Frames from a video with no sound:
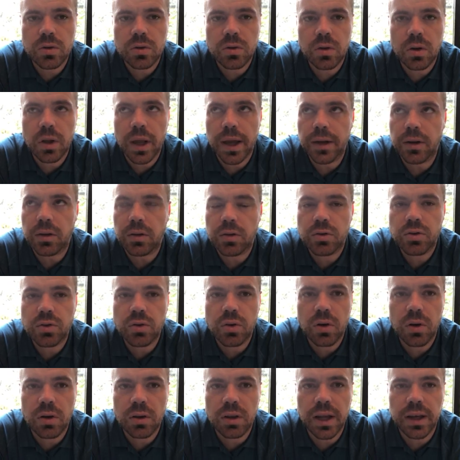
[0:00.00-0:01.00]
like
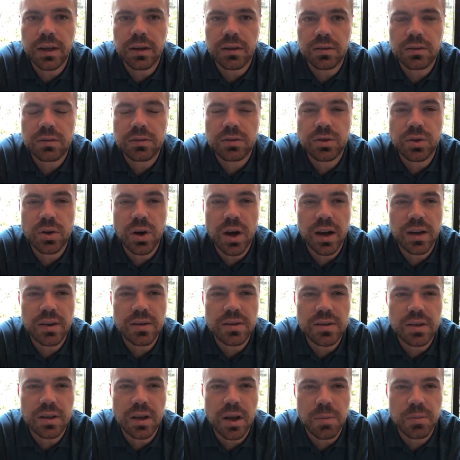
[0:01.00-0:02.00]
trying
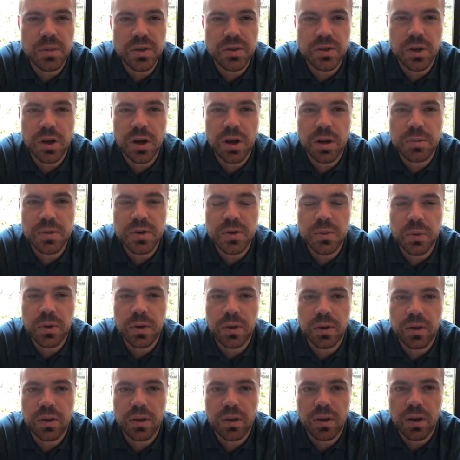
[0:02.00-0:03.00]
to come to terms
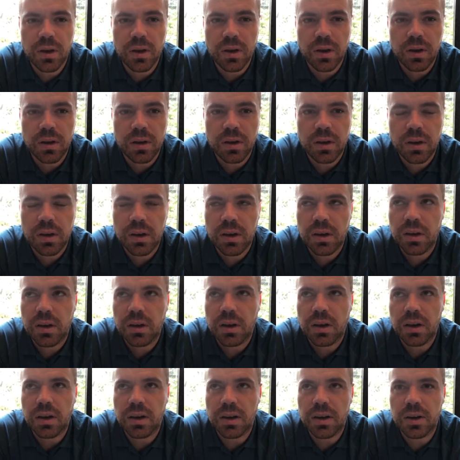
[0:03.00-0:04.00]
with
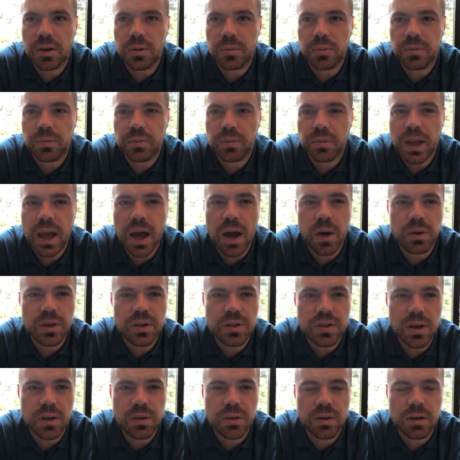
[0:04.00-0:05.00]
how we
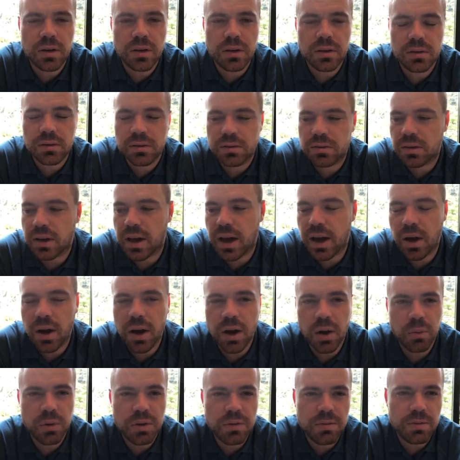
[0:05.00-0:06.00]

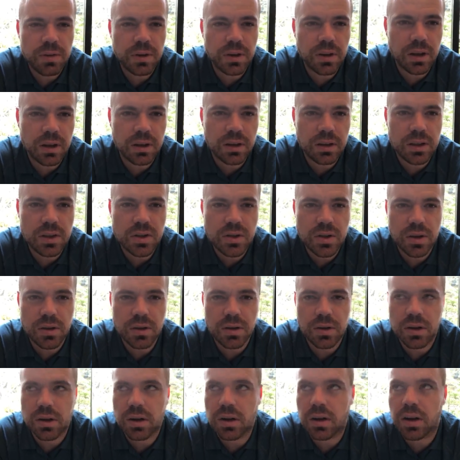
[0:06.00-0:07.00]
feel like
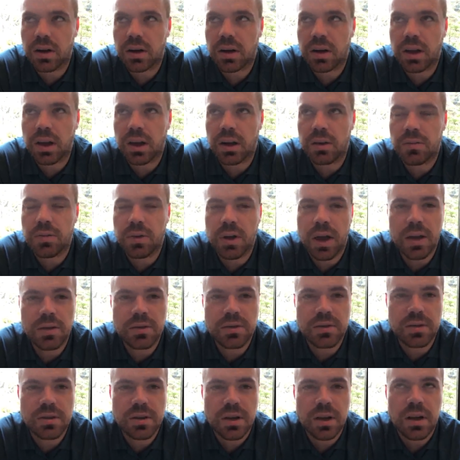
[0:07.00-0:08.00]
each other kind of
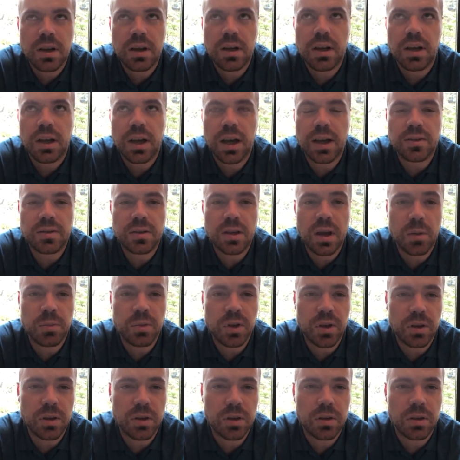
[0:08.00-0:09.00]
has
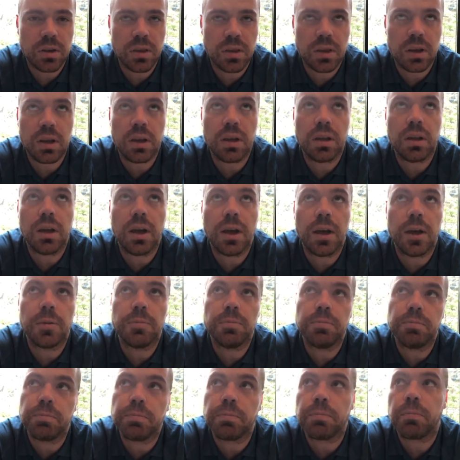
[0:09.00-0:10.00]
come to the
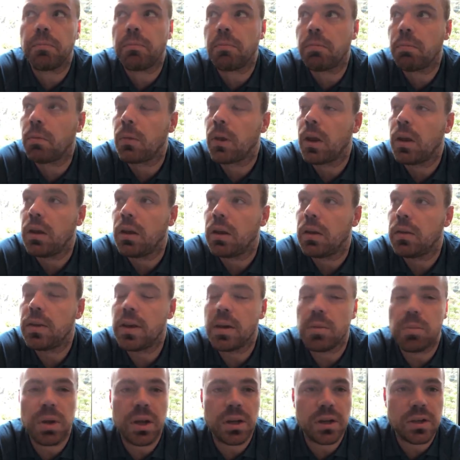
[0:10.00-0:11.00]

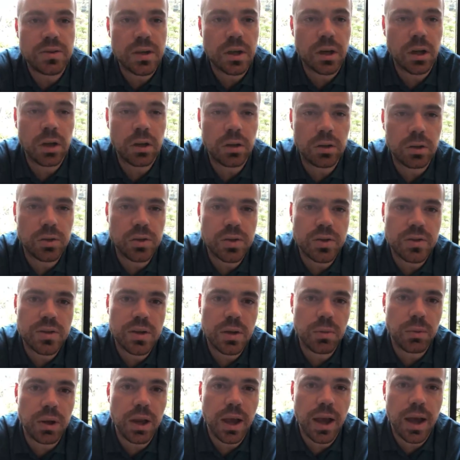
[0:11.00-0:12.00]
opinions and conclusions that
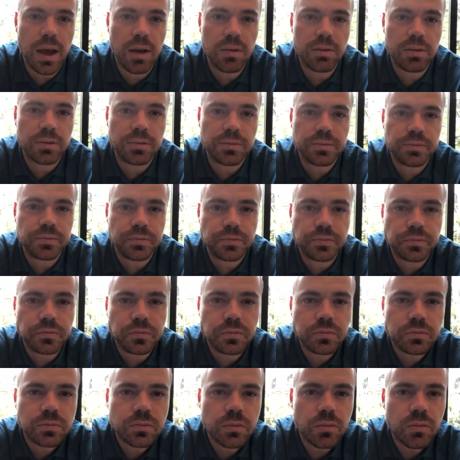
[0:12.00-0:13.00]
we have.
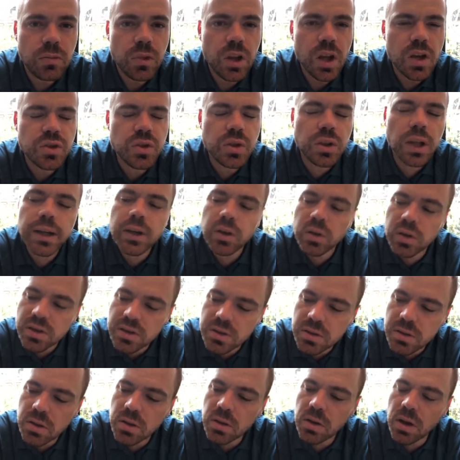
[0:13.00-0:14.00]
Do you like
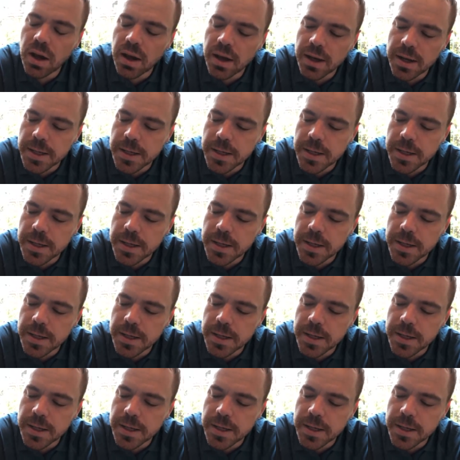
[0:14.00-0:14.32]
Crystal?